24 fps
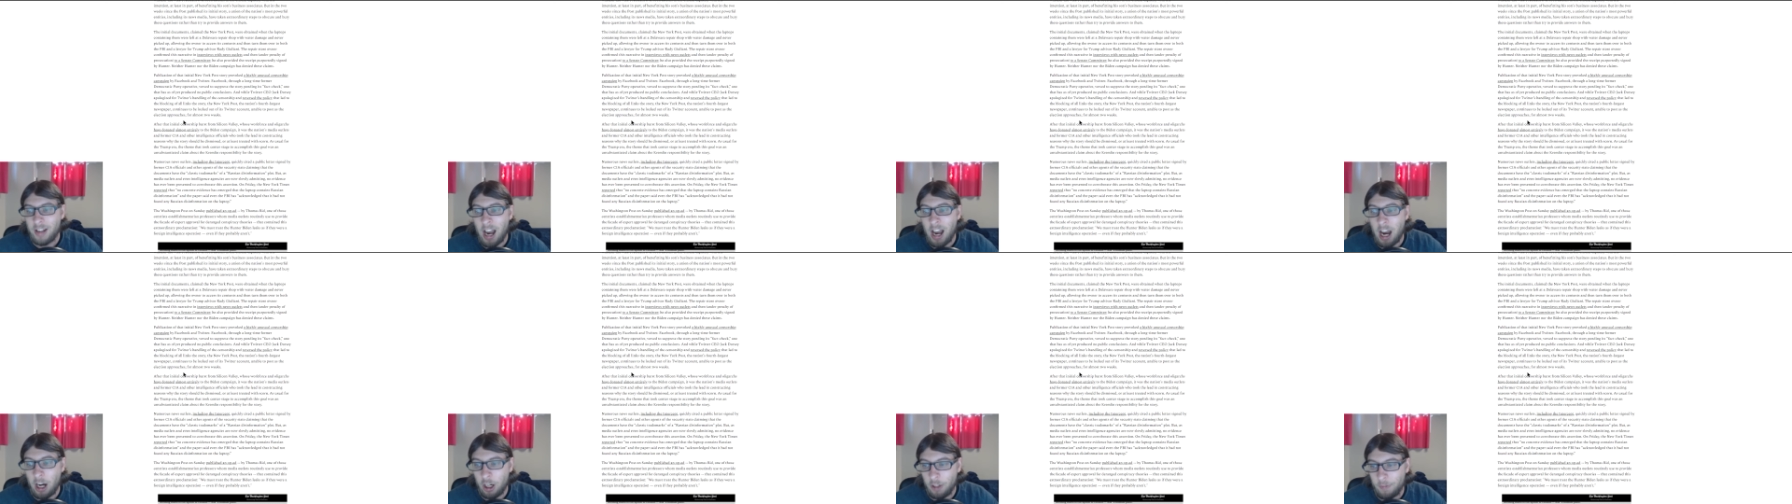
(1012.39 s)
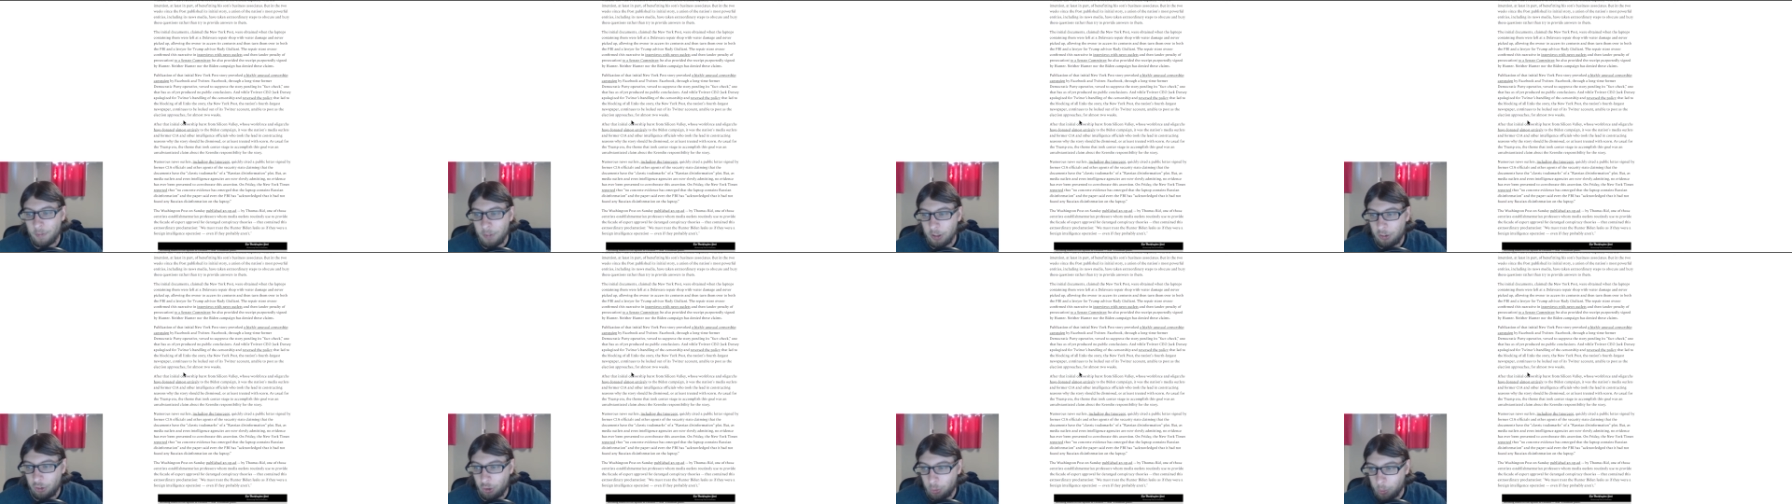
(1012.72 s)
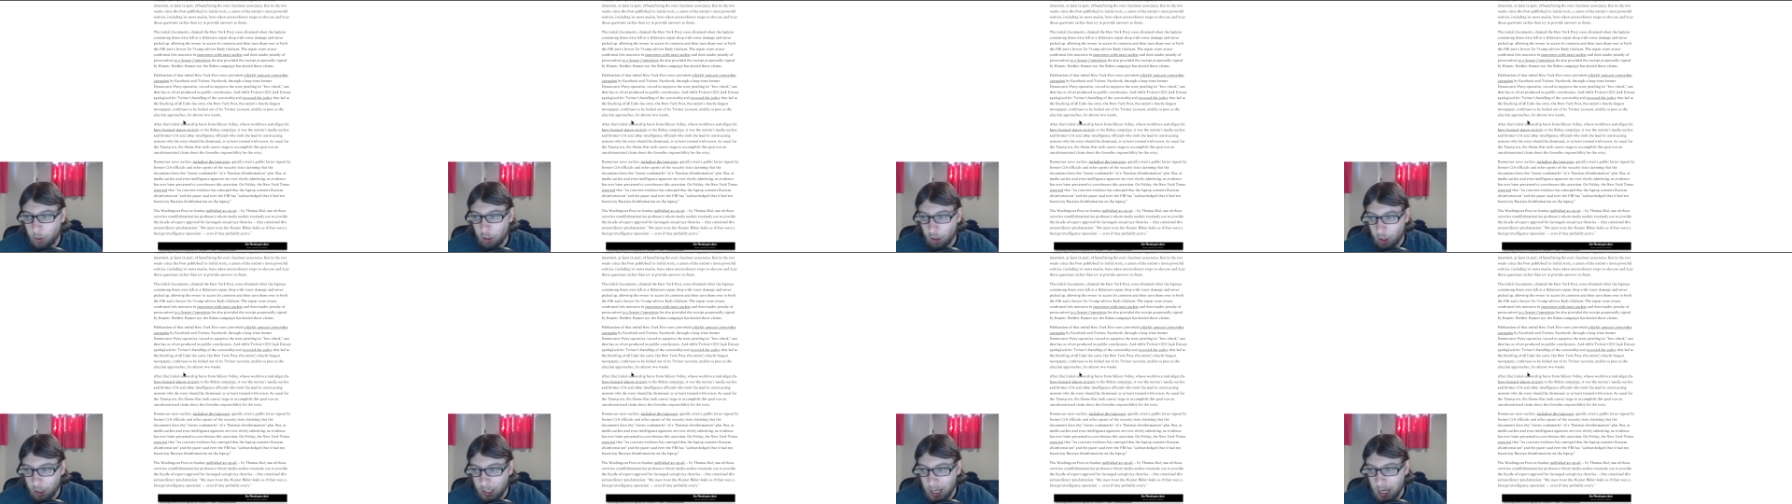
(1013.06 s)
out of its
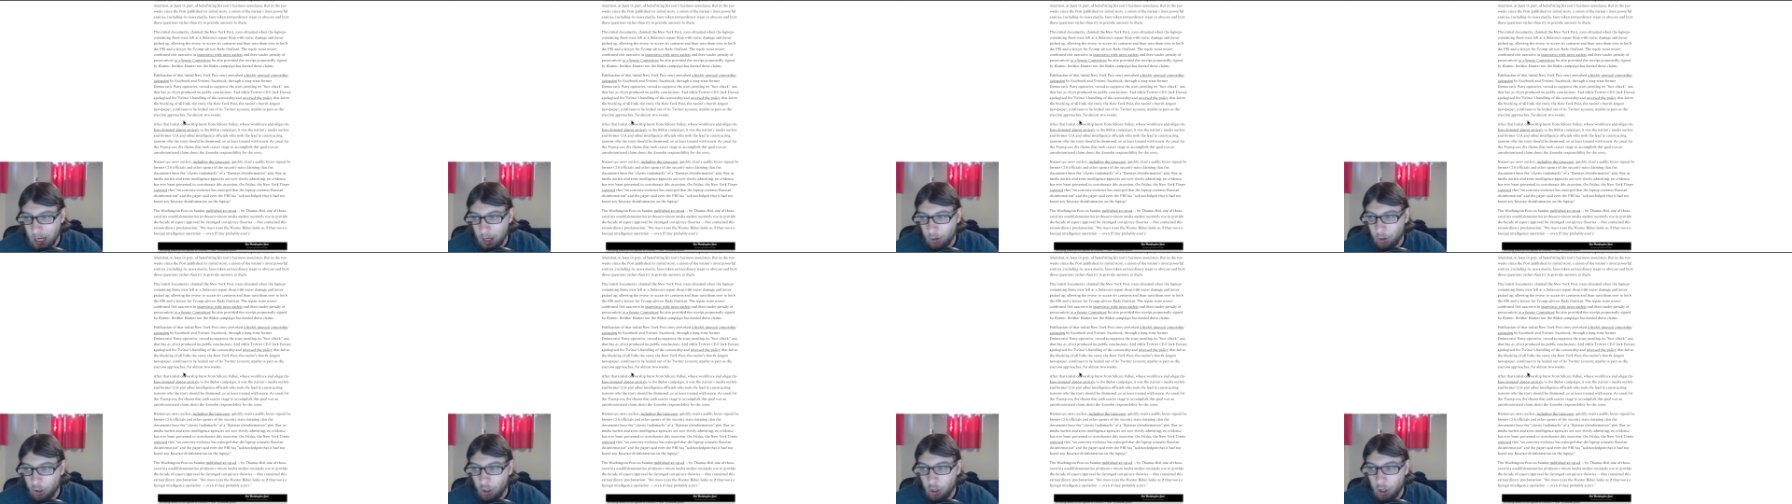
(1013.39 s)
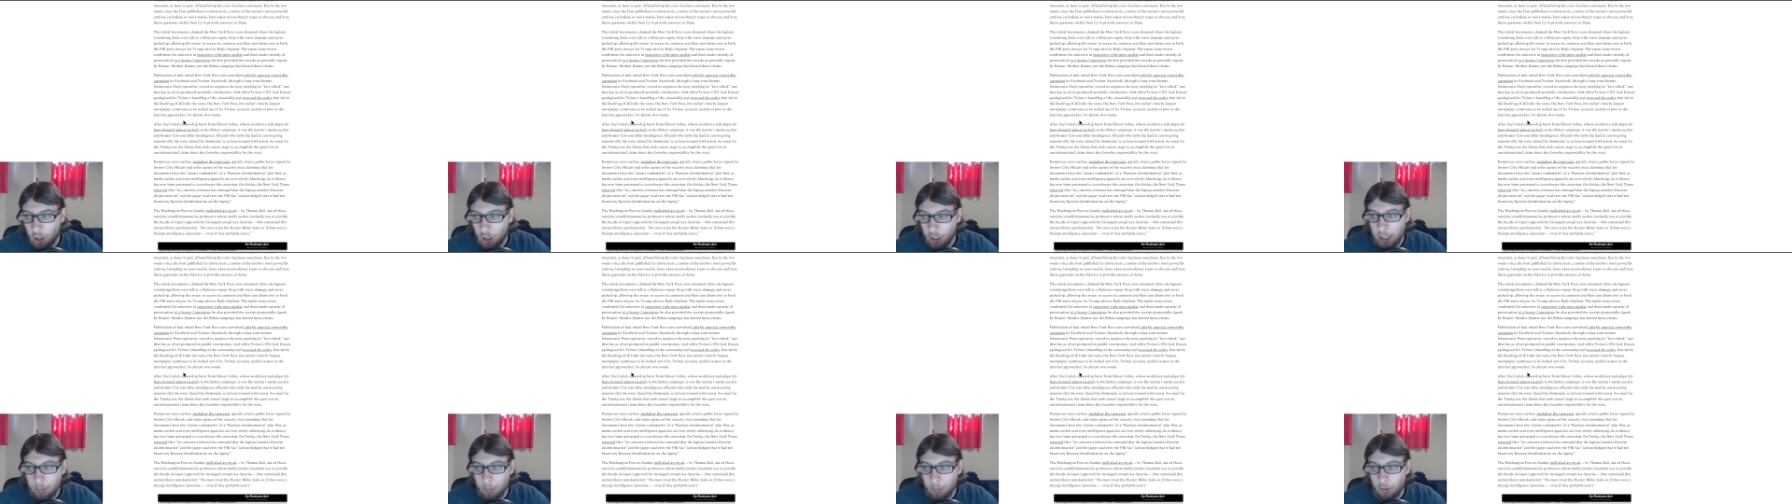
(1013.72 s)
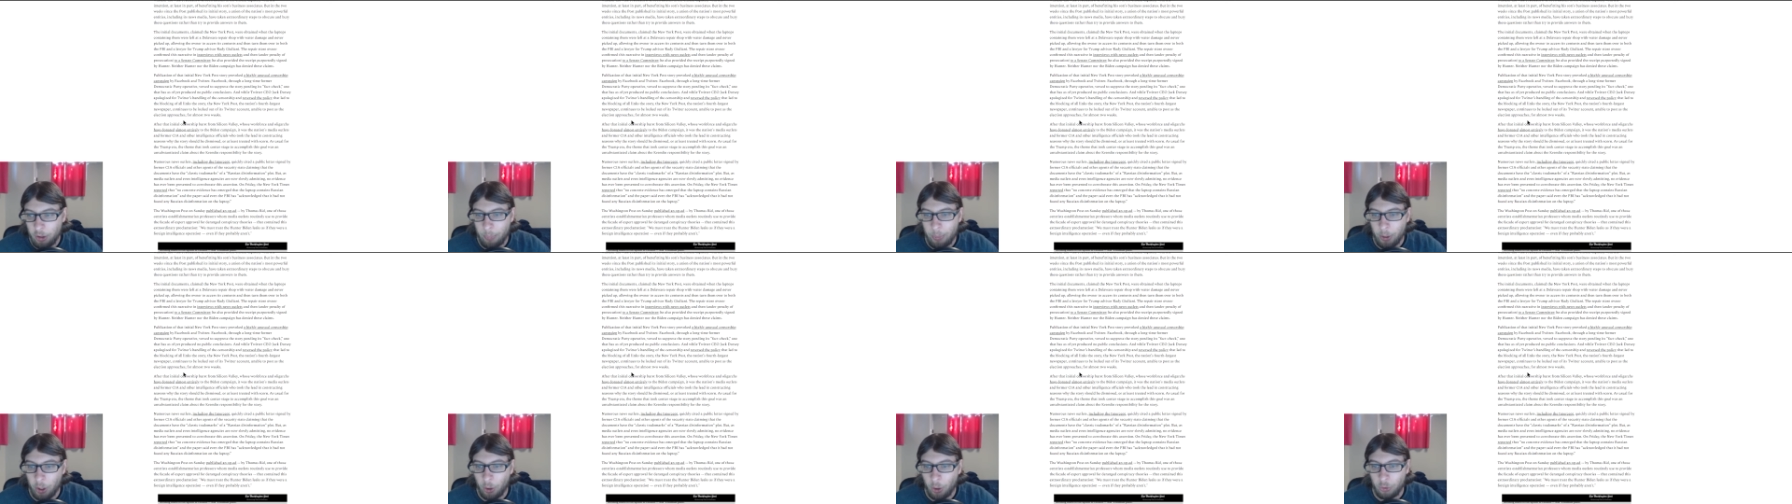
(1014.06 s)
Twitter account, unable
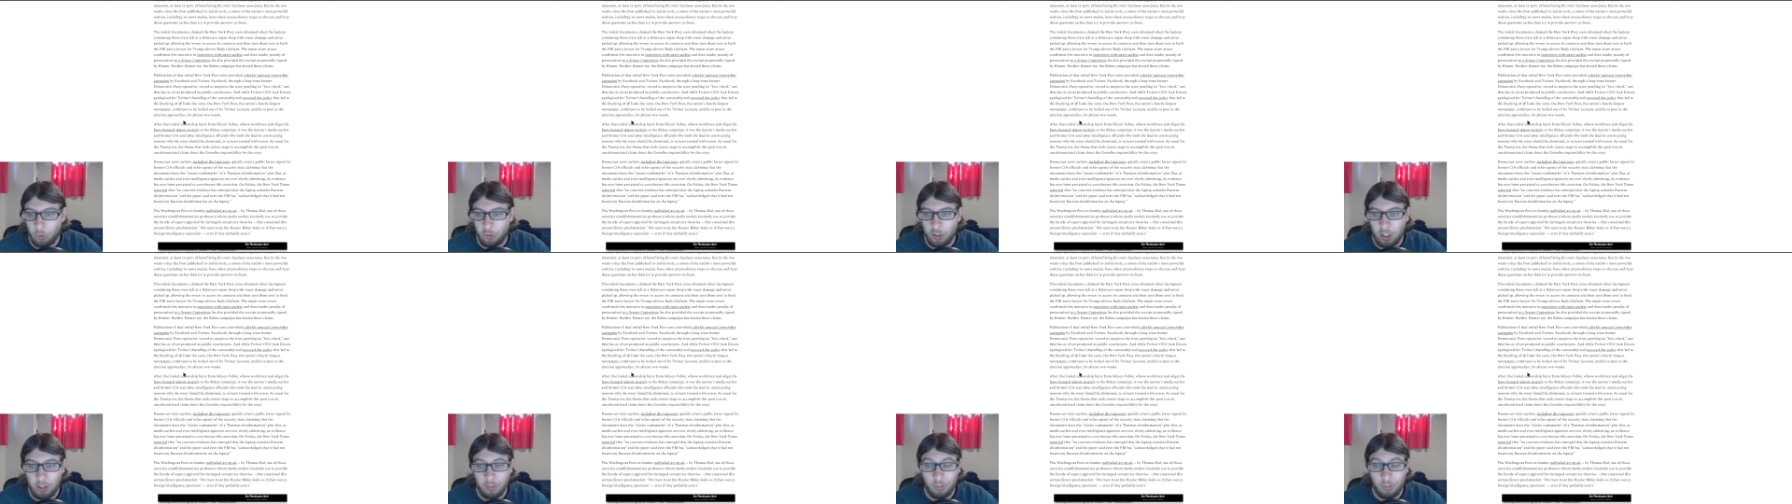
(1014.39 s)
to post